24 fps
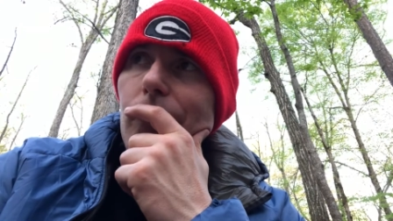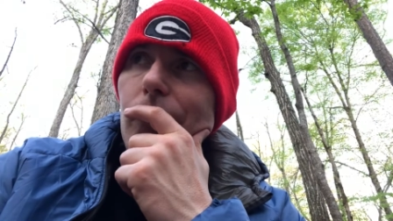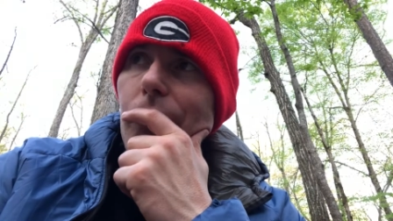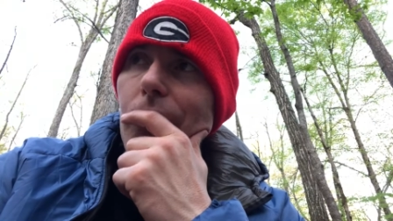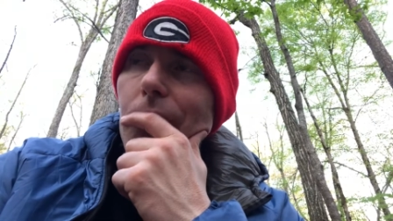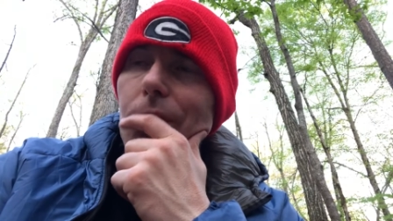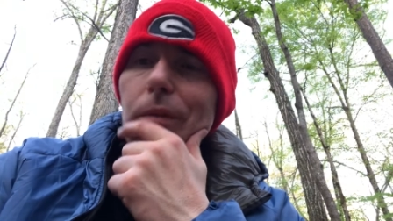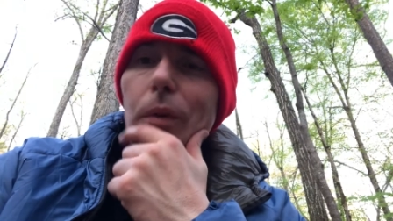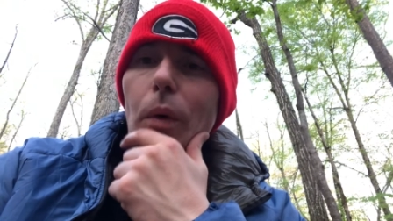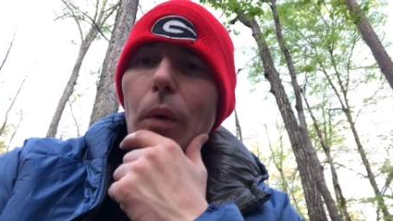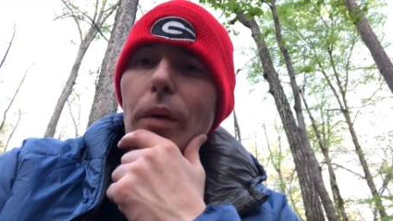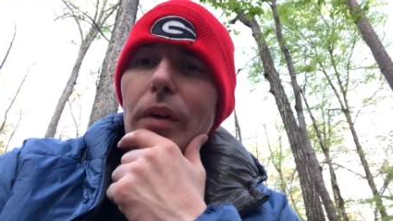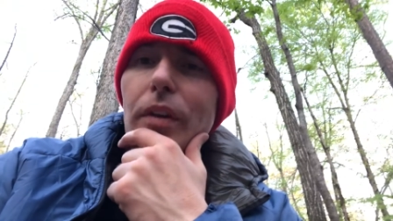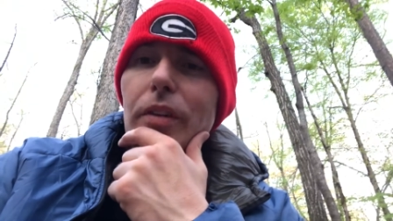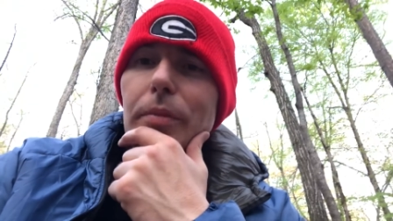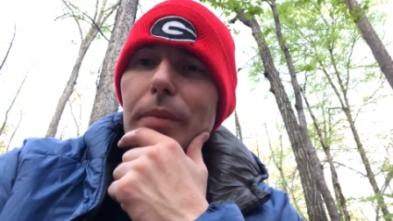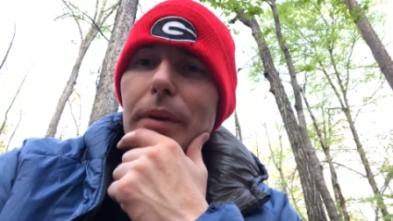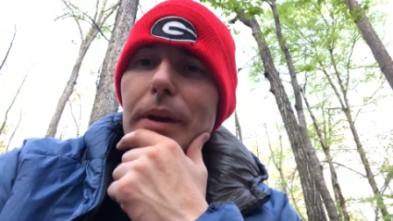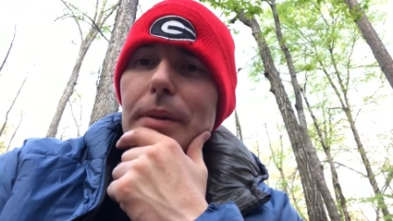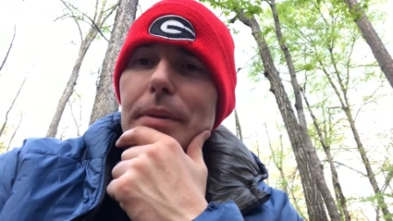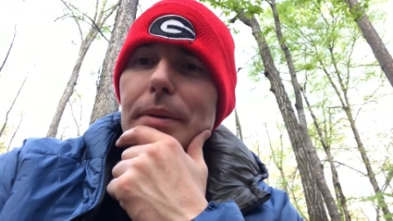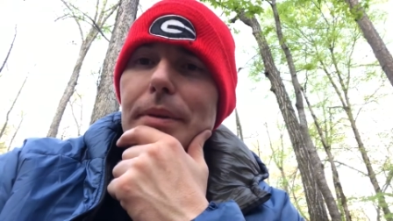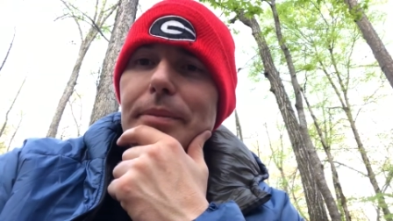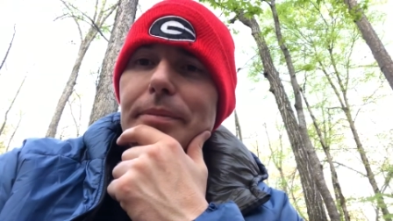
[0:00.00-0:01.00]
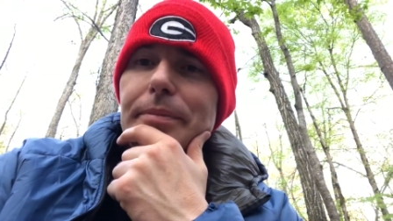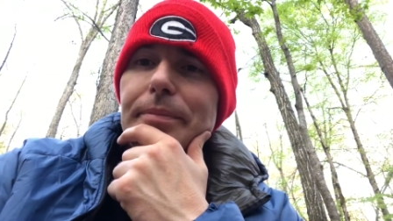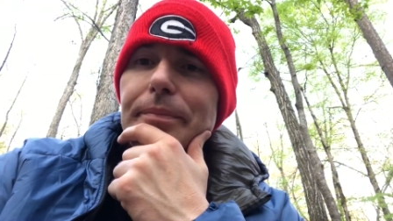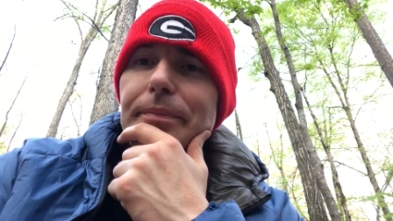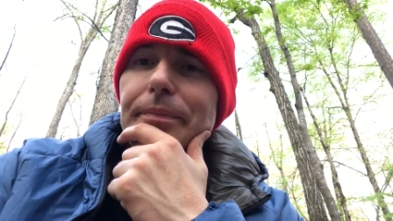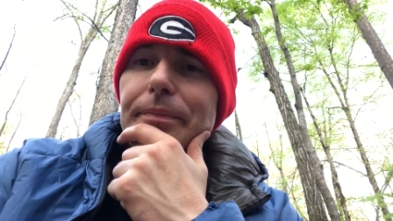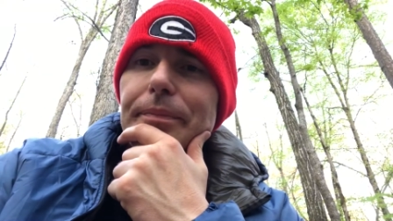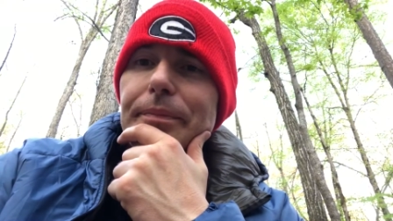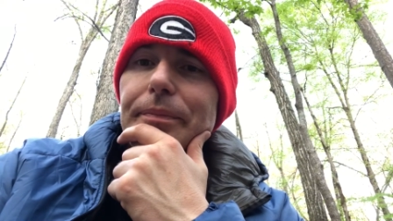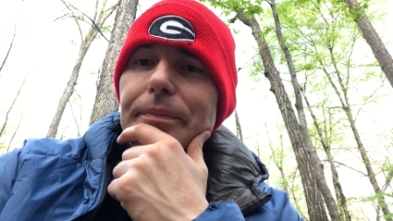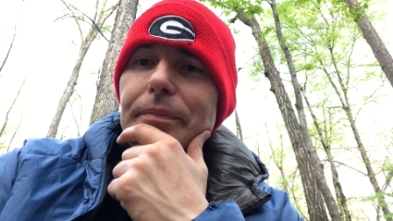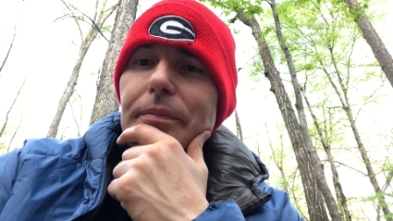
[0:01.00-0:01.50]
mm, maybe.
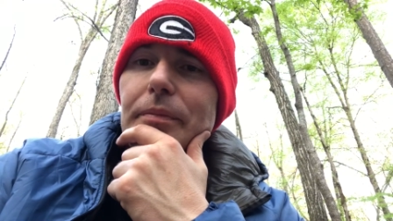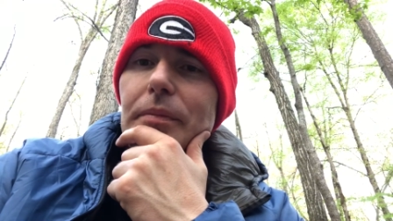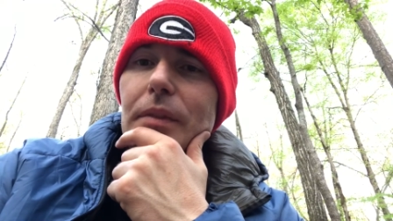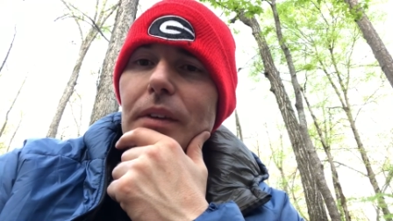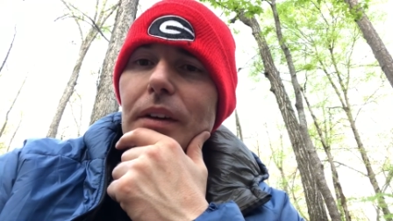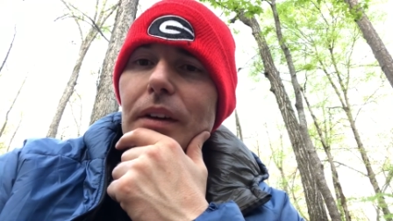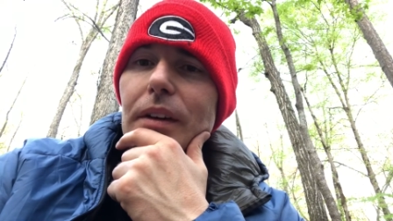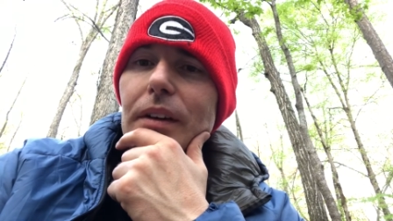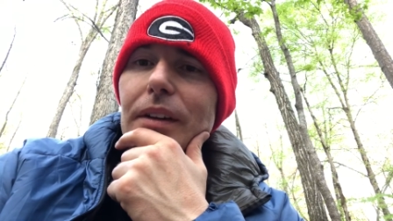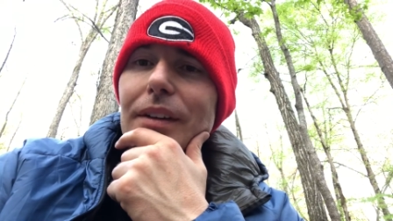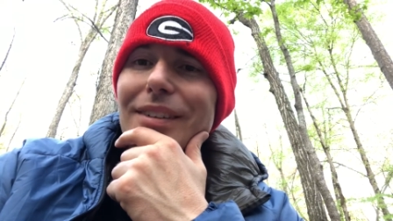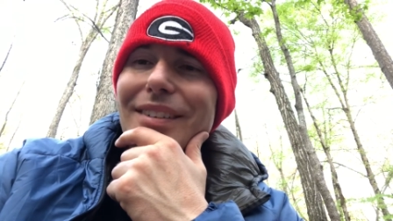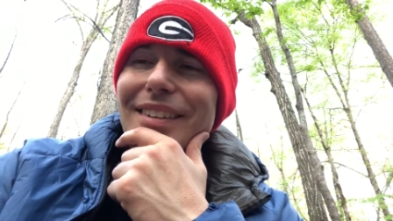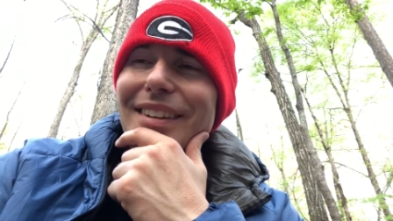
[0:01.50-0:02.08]
It's not